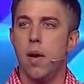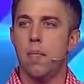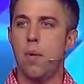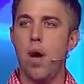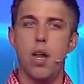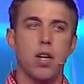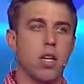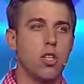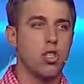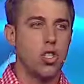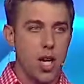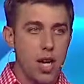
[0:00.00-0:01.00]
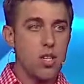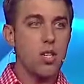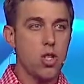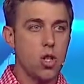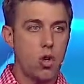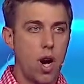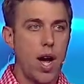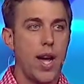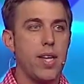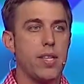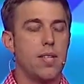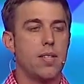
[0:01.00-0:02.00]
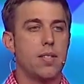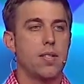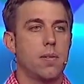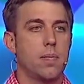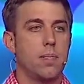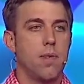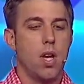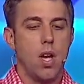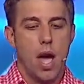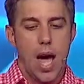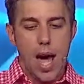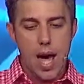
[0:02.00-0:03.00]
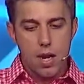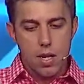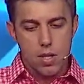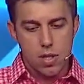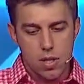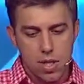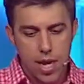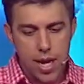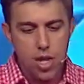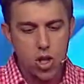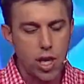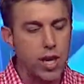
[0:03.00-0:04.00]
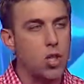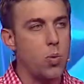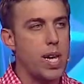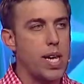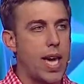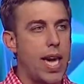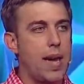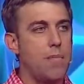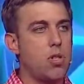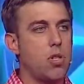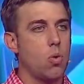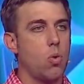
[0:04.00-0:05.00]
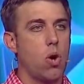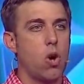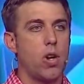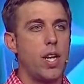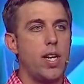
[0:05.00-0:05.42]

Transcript: but Jesus Christ had teachings when he came to the world.